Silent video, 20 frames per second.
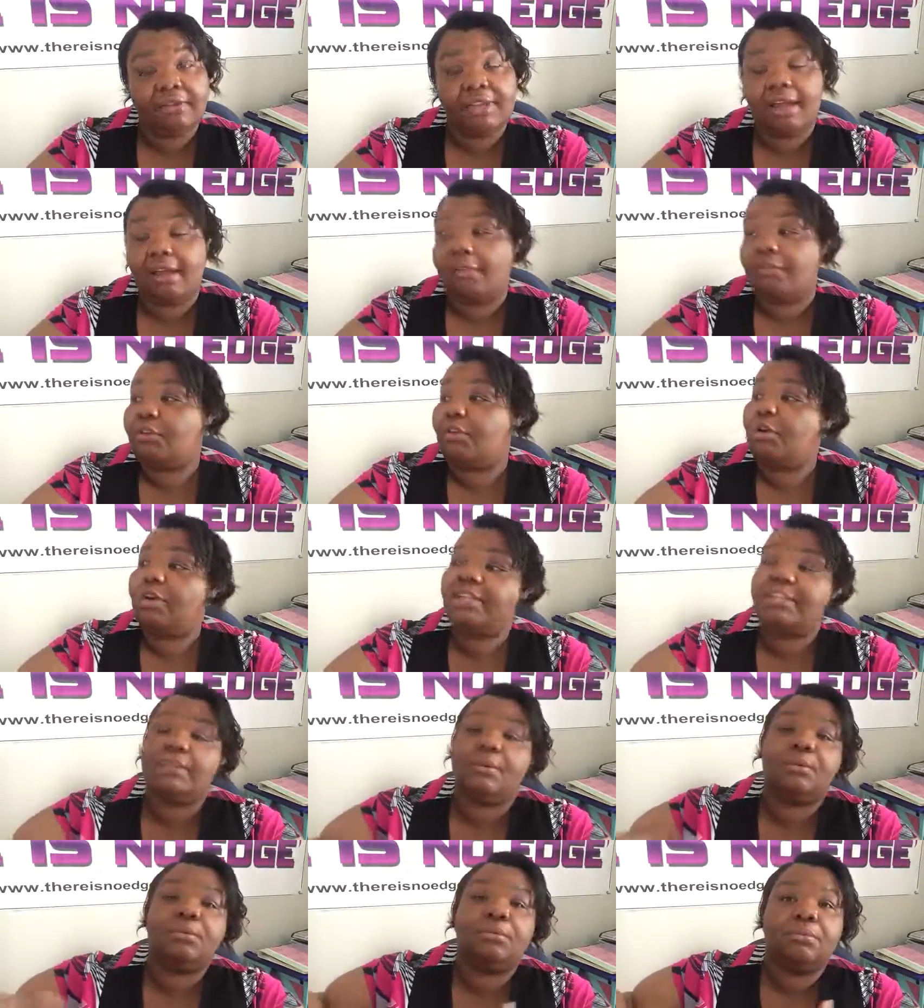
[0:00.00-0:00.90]
Now, of
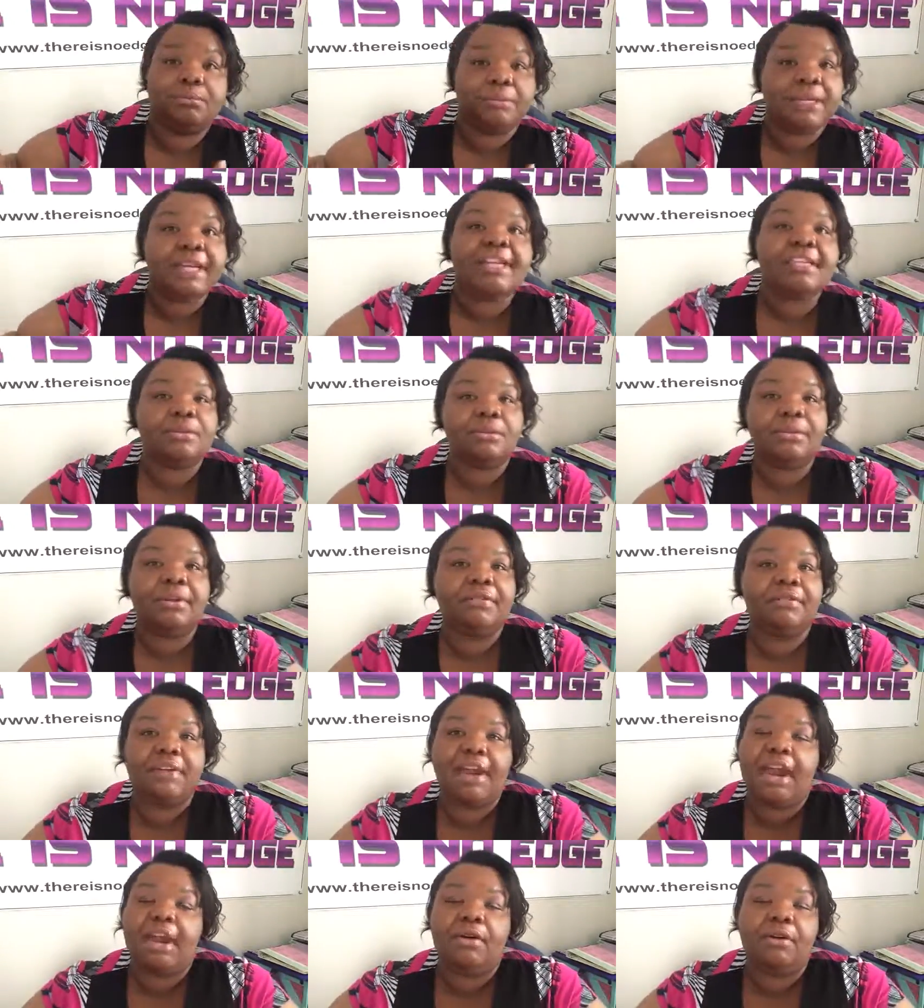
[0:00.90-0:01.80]
course, because it
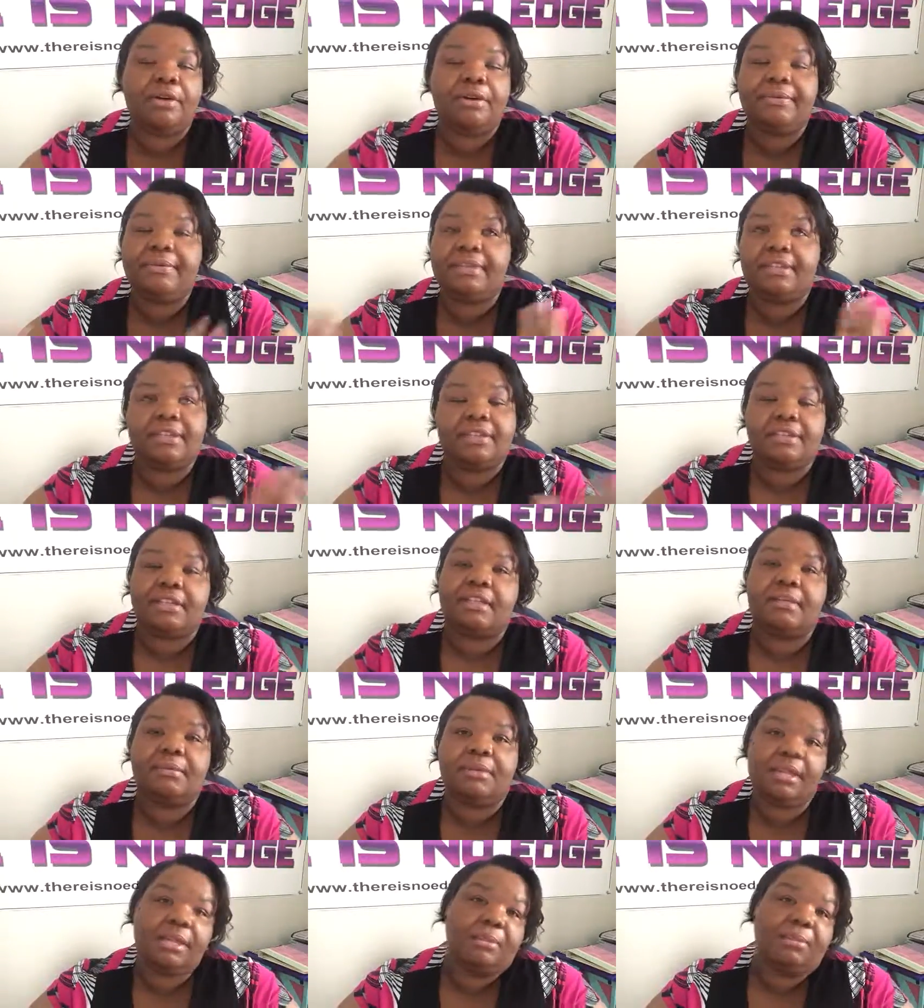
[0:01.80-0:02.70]
went viral, it was just
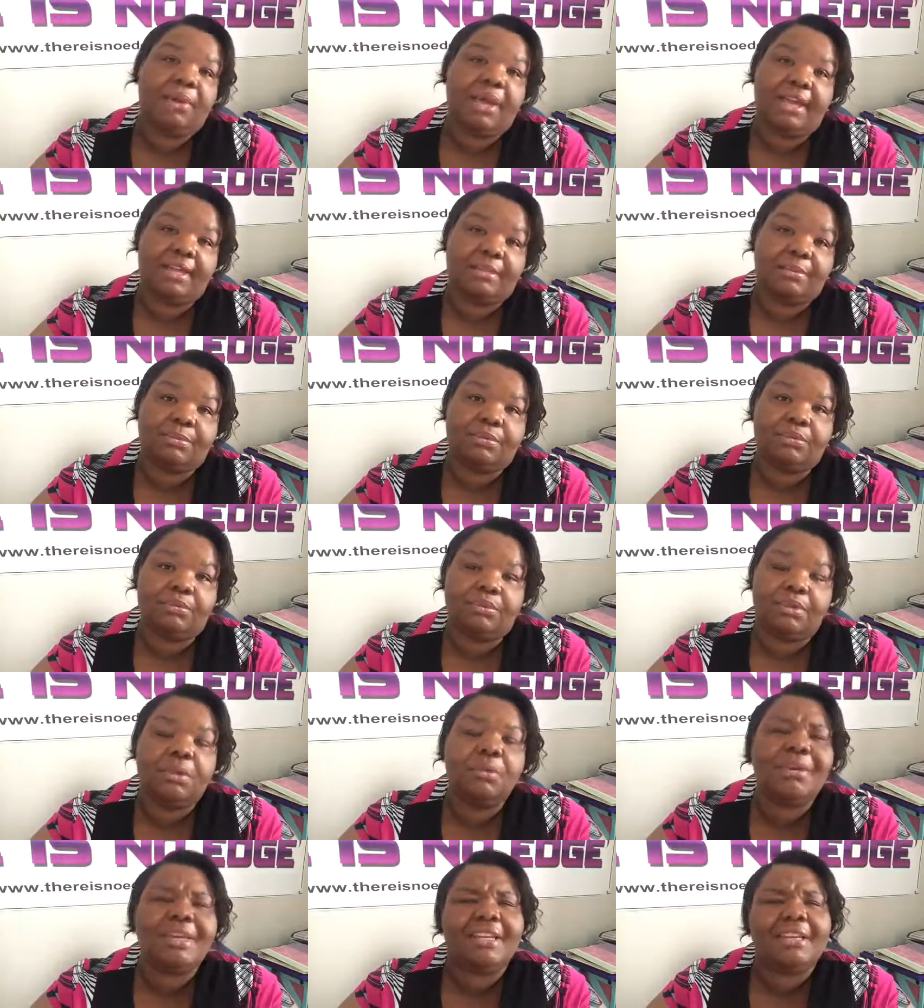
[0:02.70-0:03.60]
impossible.
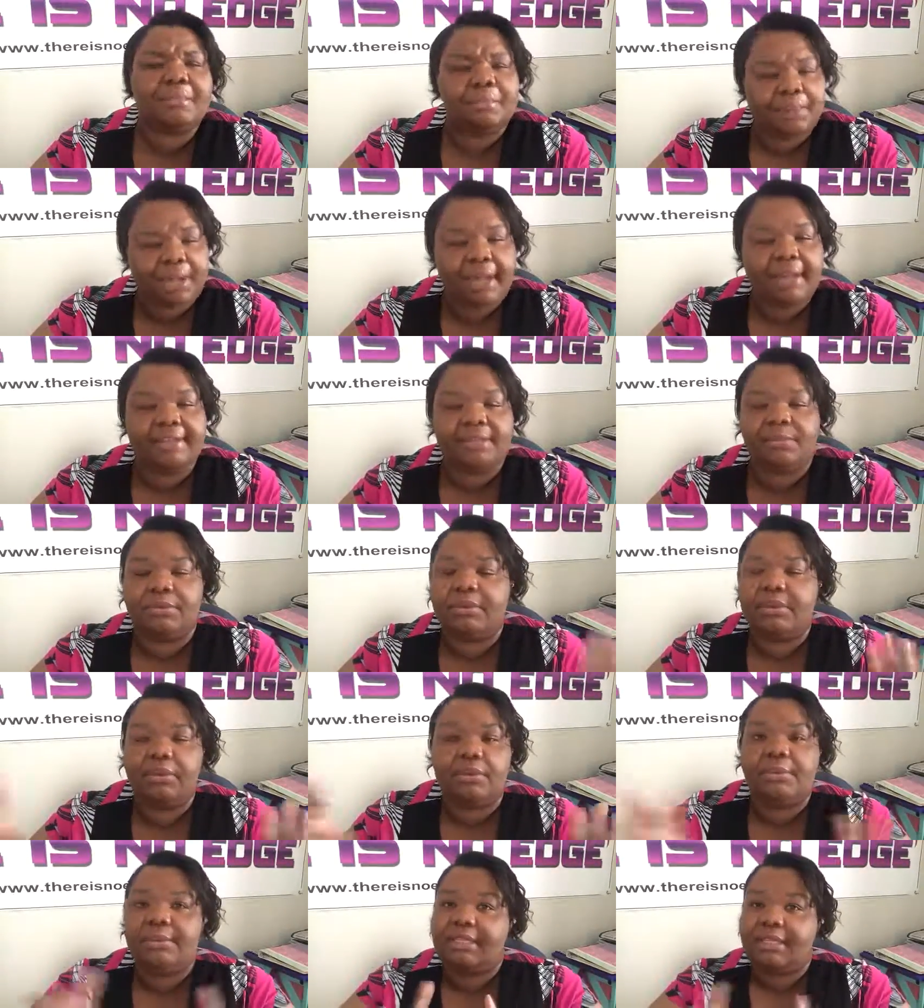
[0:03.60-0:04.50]
It wasn't impossible.
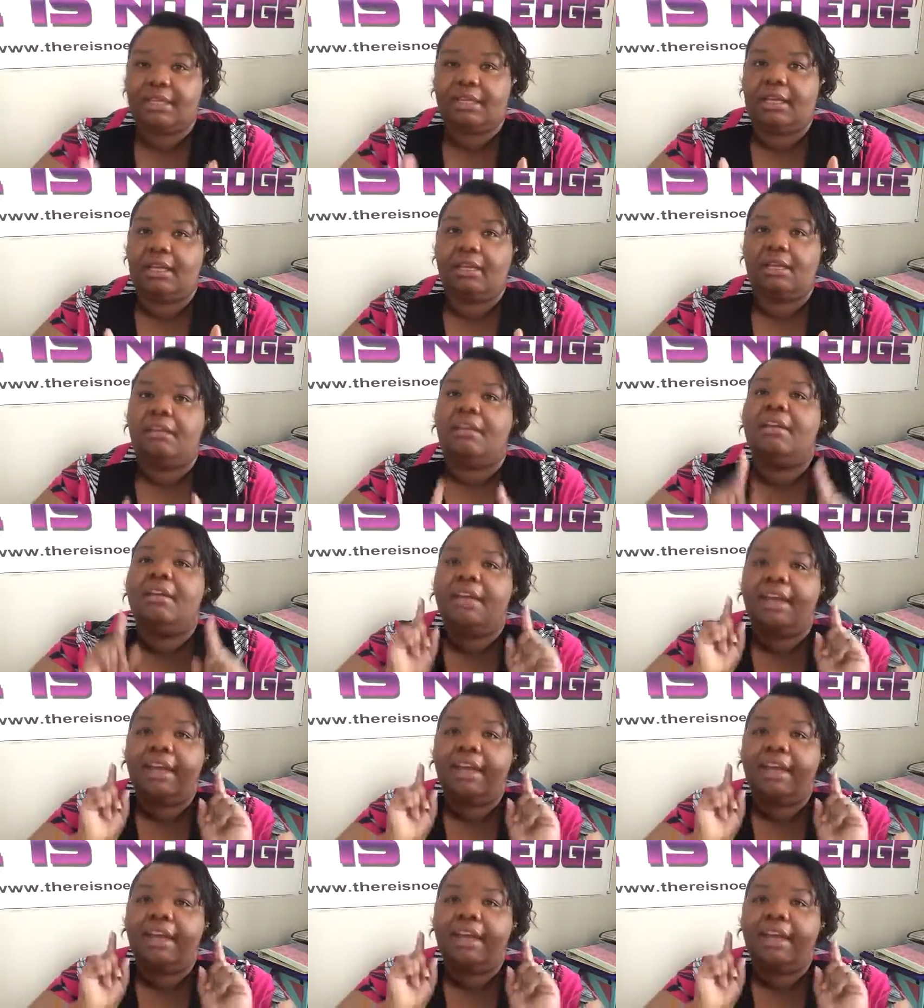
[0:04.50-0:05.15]
Let me say that.